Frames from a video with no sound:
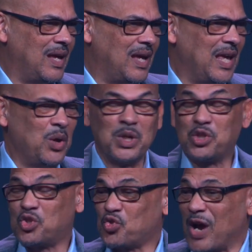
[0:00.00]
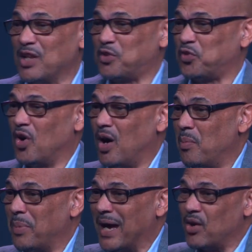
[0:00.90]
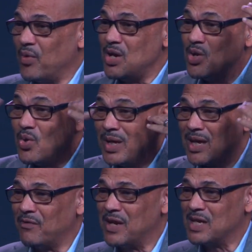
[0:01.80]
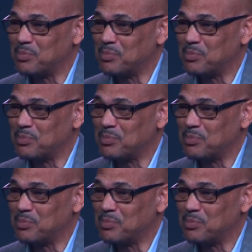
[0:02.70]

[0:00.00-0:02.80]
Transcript: He was transformed by the renewing of his